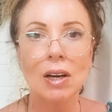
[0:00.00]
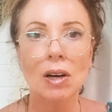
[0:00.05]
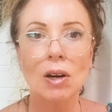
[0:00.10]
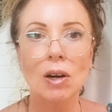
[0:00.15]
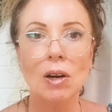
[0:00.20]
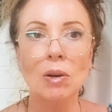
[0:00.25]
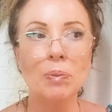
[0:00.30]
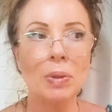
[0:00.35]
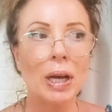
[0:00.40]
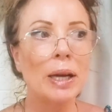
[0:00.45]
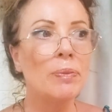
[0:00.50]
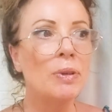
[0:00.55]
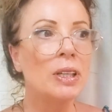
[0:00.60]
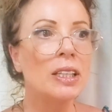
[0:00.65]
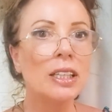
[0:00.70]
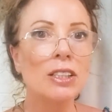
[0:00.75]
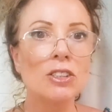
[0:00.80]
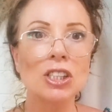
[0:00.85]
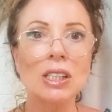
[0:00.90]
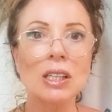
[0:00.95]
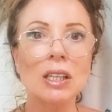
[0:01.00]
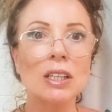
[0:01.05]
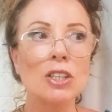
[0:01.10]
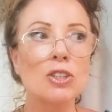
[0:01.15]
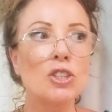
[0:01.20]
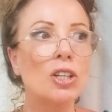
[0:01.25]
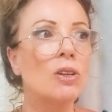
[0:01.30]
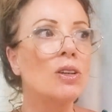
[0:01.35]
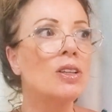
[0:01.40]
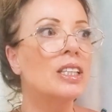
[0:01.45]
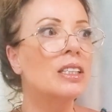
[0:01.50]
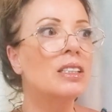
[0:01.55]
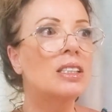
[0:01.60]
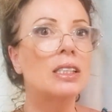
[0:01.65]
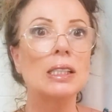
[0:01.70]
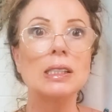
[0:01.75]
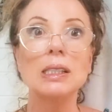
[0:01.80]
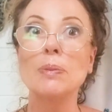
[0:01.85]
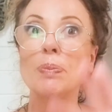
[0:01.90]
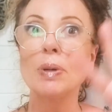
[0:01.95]
Or maybe they're just going to do the
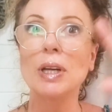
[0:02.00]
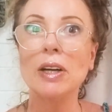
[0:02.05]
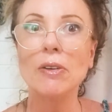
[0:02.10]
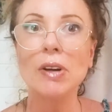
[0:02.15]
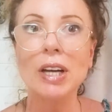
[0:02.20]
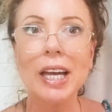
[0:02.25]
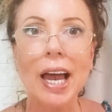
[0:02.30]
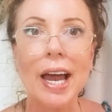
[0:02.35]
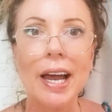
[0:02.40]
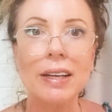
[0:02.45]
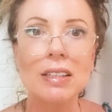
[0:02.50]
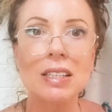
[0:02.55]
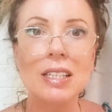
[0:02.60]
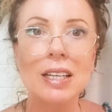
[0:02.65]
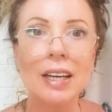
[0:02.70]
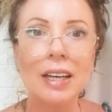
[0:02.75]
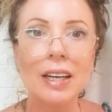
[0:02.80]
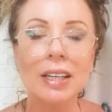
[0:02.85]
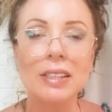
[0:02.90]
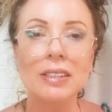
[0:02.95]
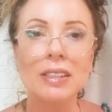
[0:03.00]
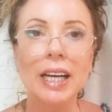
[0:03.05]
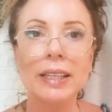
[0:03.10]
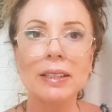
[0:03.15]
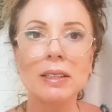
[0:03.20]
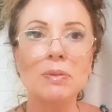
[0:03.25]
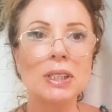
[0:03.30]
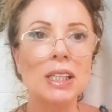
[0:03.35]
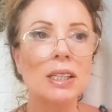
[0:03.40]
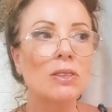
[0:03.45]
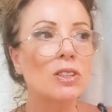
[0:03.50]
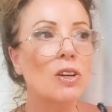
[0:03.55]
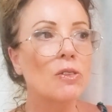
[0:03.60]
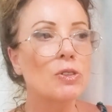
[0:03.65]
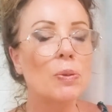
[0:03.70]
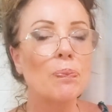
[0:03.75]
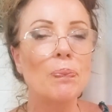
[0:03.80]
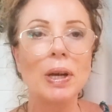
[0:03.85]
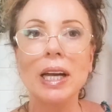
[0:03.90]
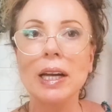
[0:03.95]
disappearing act. Take themselves off
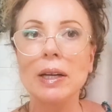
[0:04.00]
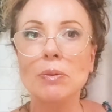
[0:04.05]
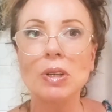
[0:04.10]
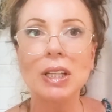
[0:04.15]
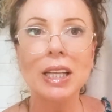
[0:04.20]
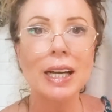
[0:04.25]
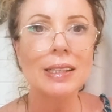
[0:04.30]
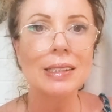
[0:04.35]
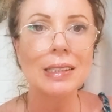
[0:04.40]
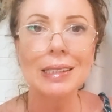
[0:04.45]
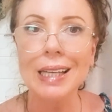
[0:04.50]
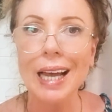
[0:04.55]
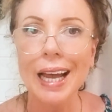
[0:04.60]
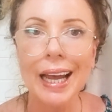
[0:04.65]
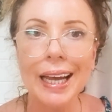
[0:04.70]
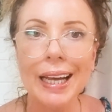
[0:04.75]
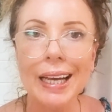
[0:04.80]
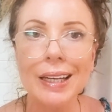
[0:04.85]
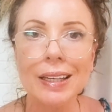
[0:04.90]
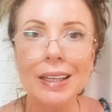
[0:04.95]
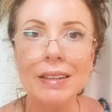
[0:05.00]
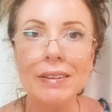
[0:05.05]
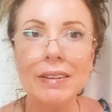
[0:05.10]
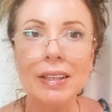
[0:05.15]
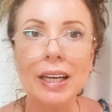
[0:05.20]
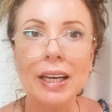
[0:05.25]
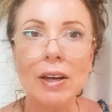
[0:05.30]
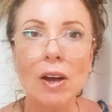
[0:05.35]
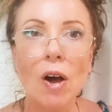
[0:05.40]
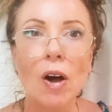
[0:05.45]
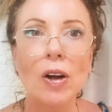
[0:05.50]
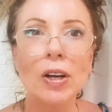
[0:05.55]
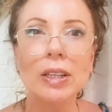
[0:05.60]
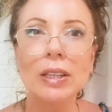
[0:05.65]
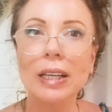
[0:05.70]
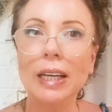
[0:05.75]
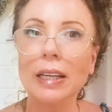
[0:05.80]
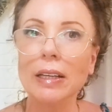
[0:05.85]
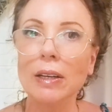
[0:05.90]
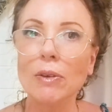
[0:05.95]
to bed without saying anything,
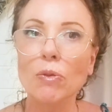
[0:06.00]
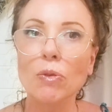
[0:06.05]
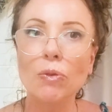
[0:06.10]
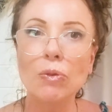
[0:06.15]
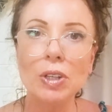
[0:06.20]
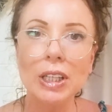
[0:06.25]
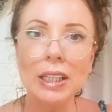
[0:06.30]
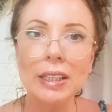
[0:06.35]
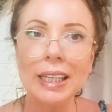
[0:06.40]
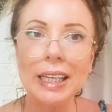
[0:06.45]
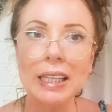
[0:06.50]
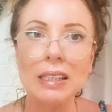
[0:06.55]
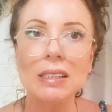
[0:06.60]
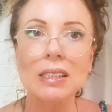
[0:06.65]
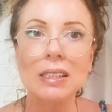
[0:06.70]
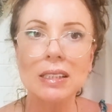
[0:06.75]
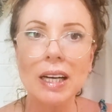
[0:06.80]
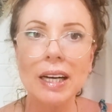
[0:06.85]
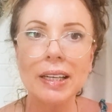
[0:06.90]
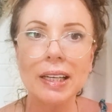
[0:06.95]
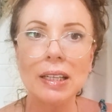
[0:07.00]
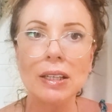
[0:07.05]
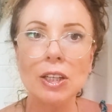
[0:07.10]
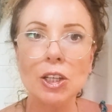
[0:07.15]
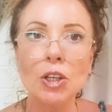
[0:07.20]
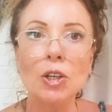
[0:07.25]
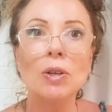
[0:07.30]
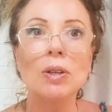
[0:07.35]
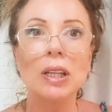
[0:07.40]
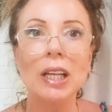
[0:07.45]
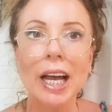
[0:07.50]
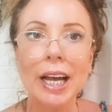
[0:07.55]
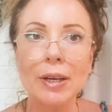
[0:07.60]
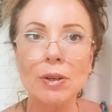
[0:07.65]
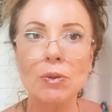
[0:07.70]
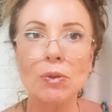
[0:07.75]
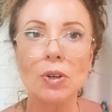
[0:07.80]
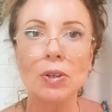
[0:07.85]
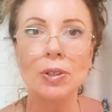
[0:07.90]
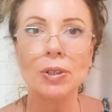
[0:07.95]
only to really get stuck into you
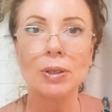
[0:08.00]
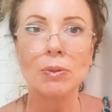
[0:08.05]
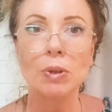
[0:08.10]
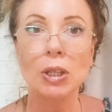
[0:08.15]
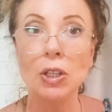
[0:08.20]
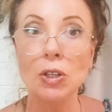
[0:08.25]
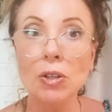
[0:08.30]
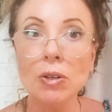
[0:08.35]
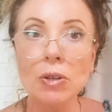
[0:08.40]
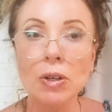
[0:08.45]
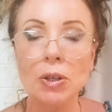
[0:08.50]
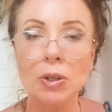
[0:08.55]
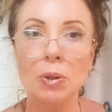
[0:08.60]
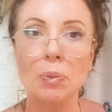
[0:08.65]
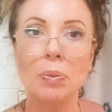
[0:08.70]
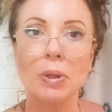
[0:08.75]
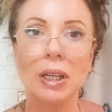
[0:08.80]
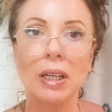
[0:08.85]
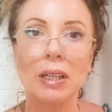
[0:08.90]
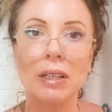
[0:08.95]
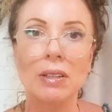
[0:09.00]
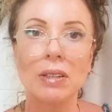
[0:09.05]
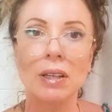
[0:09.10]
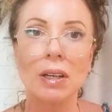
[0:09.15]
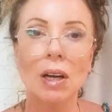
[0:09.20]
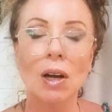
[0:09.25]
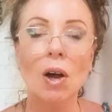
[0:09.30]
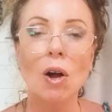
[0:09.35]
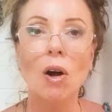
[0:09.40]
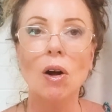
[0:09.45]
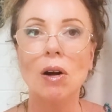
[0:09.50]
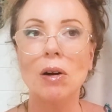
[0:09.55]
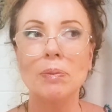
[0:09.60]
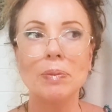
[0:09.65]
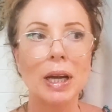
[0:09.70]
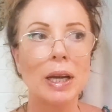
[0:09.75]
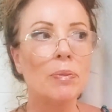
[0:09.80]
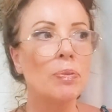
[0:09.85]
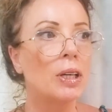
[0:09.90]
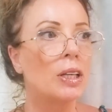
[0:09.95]
later on when you go to bed. Or
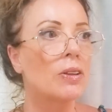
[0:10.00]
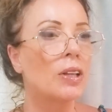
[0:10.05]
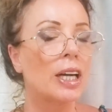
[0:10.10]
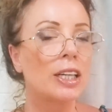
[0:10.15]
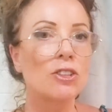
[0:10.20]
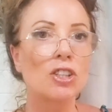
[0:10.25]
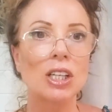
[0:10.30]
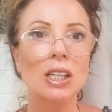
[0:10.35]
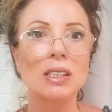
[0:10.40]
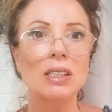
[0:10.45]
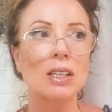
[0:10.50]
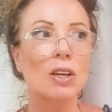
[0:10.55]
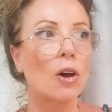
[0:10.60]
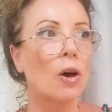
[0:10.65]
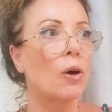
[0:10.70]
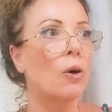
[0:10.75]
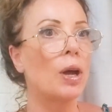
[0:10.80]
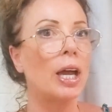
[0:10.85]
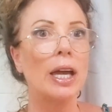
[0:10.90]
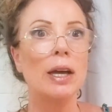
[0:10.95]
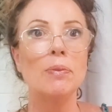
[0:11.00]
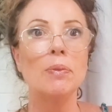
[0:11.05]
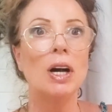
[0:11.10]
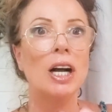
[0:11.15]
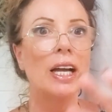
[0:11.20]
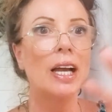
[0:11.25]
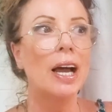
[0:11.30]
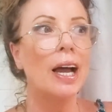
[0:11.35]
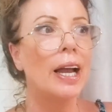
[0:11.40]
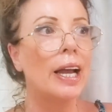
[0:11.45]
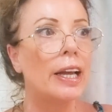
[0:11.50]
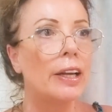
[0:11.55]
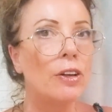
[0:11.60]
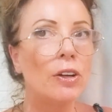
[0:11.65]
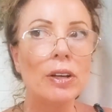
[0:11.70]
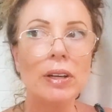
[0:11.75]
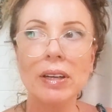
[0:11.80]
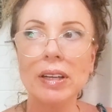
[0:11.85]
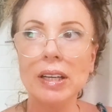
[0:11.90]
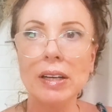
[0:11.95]
maybe they just go MIA.
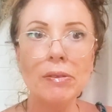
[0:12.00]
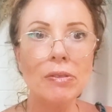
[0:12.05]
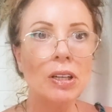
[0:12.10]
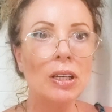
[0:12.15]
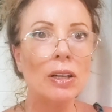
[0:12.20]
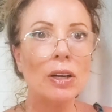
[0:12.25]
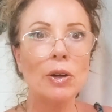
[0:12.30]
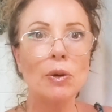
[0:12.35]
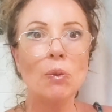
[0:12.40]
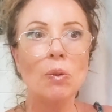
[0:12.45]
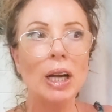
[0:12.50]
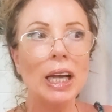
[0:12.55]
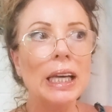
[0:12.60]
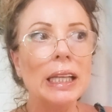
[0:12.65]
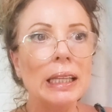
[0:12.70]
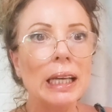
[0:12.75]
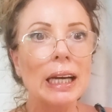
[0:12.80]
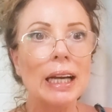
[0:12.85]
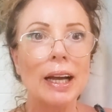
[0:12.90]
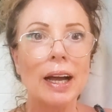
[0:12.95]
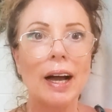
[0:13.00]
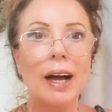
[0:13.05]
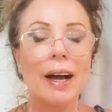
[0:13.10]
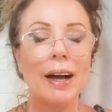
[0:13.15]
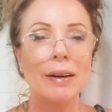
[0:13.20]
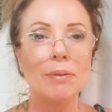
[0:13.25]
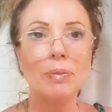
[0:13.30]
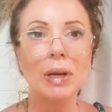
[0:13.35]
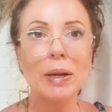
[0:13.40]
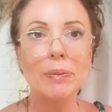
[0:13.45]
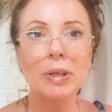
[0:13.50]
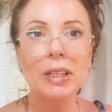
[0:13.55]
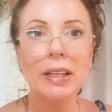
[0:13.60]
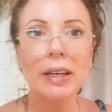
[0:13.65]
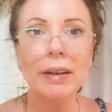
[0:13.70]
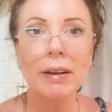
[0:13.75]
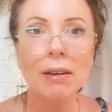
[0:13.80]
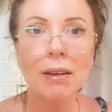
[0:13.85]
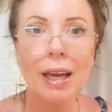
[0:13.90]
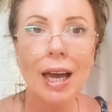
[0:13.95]
You don't even know where they are. Maybe they
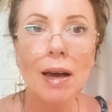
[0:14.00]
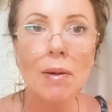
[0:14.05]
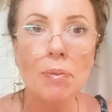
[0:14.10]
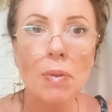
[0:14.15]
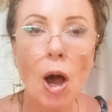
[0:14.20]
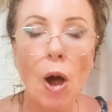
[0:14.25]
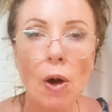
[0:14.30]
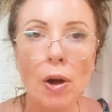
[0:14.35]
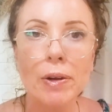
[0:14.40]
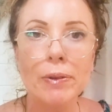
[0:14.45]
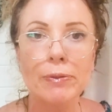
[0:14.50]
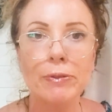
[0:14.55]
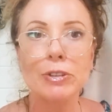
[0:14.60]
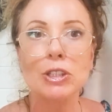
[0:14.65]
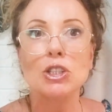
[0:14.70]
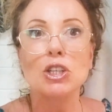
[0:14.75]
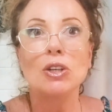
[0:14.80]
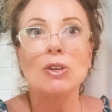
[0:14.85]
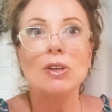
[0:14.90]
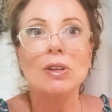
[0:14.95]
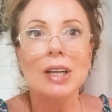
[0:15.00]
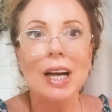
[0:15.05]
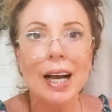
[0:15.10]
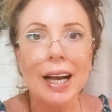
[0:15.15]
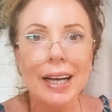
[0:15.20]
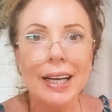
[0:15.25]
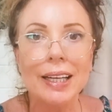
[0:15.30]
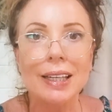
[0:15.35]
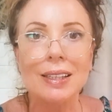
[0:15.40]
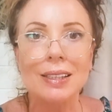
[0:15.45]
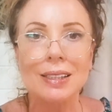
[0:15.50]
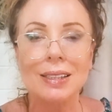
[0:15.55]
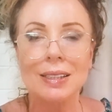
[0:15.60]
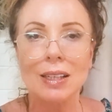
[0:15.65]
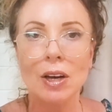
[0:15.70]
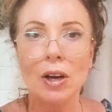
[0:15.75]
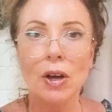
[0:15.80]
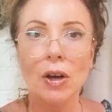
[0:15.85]
don't come home for 2 days.